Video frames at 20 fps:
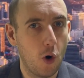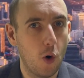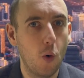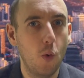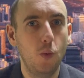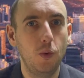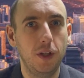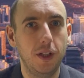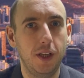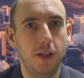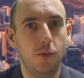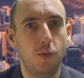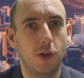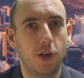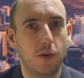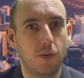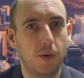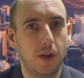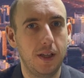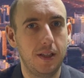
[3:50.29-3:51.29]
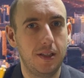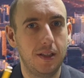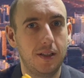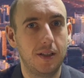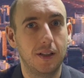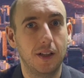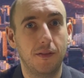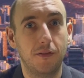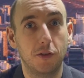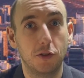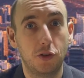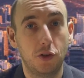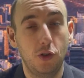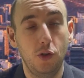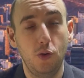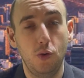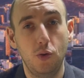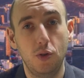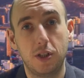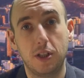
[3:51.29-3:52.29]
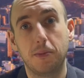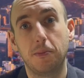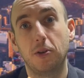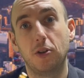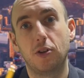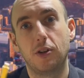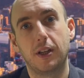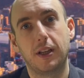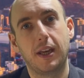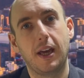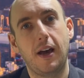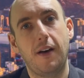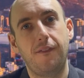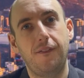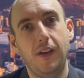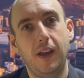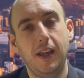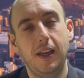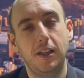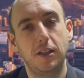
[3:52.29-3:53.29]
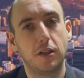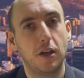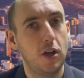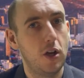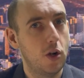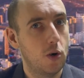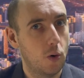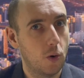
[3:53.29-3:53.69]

only when it raised it to level two, similar to cafes,